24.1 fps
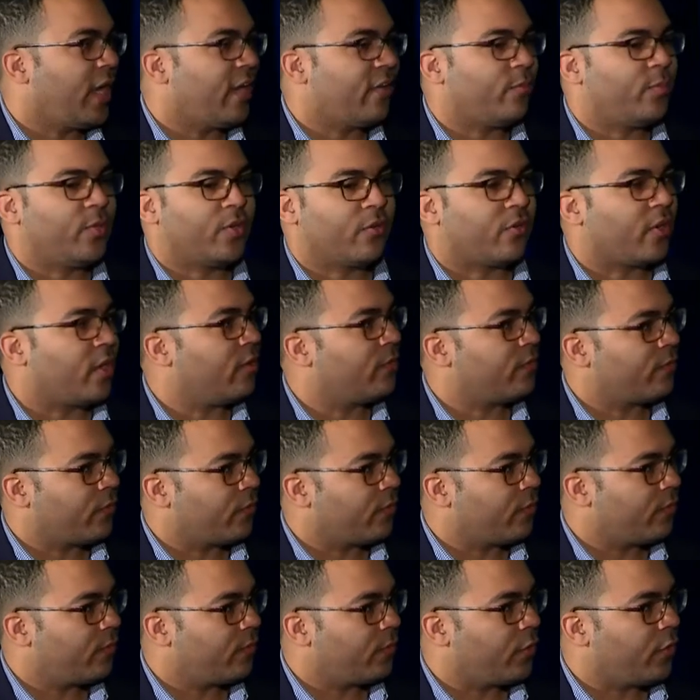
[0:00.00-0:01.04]
have been around
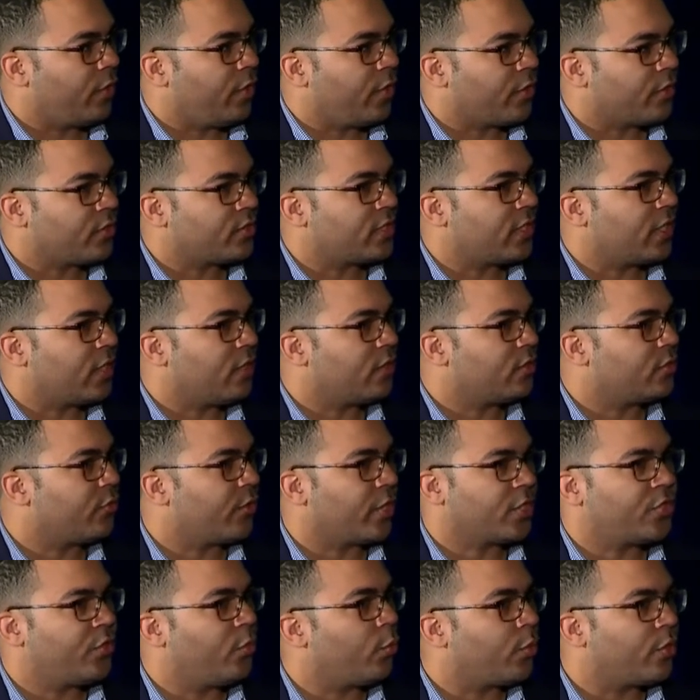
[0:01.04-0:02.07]
for, for years now.
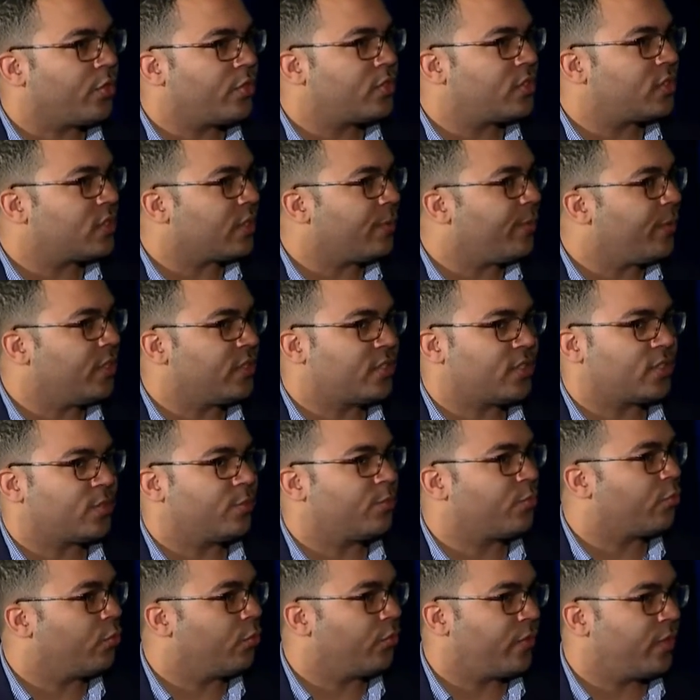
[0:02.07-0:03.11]
Directionally, sure. where is this? I mean, is this
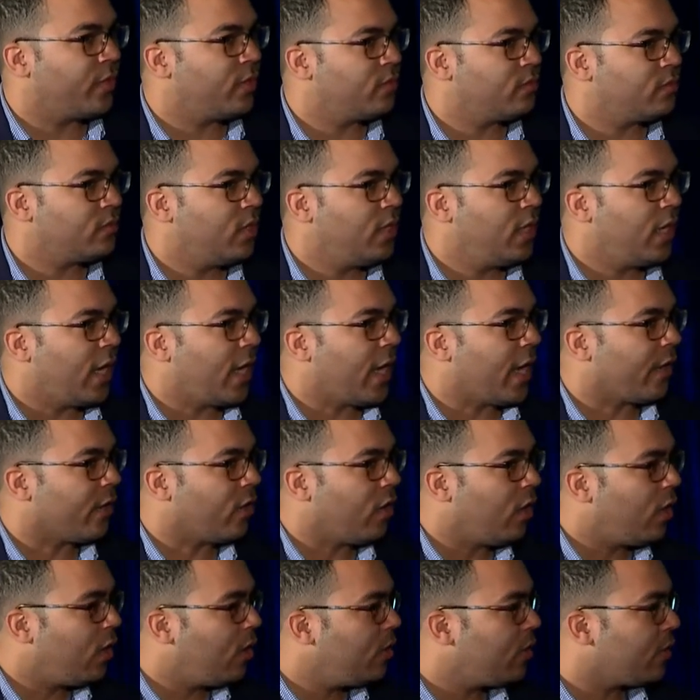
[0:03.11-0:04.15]
improving at
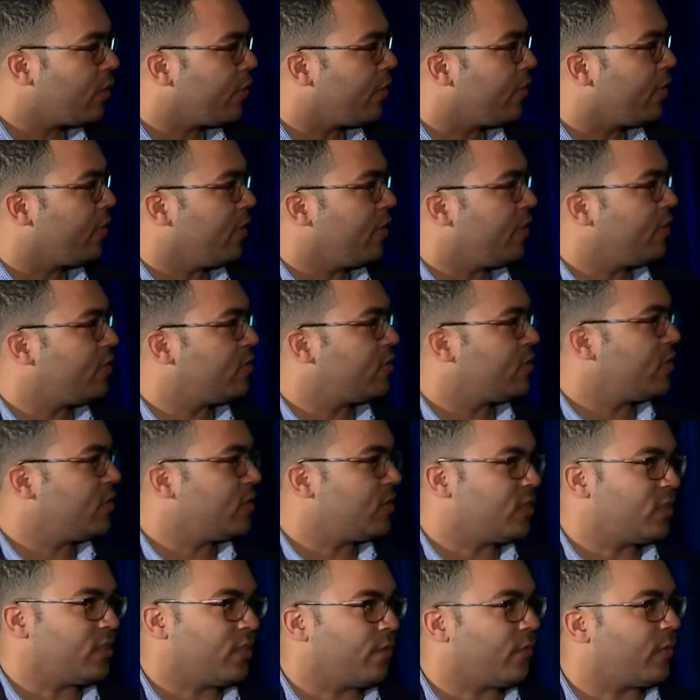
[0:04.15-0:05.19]
all, or is, is
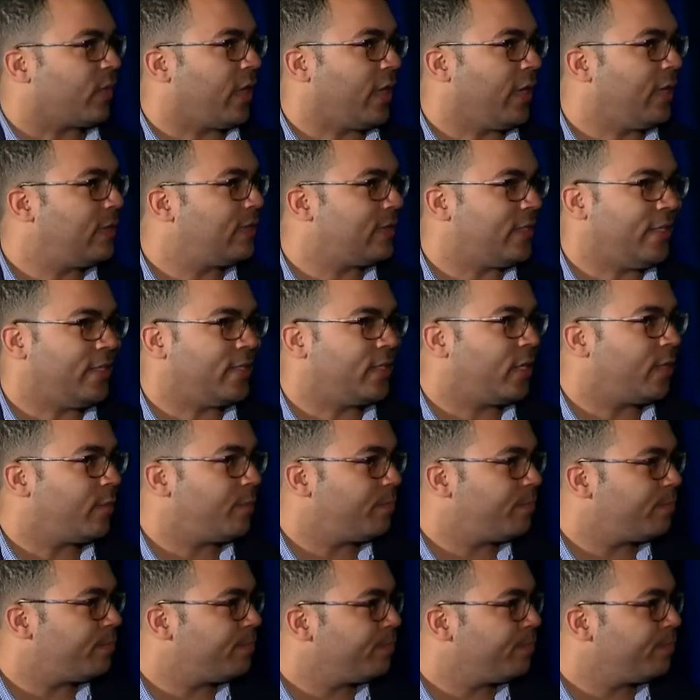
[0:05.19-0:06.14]
this stuff getting cleaned up?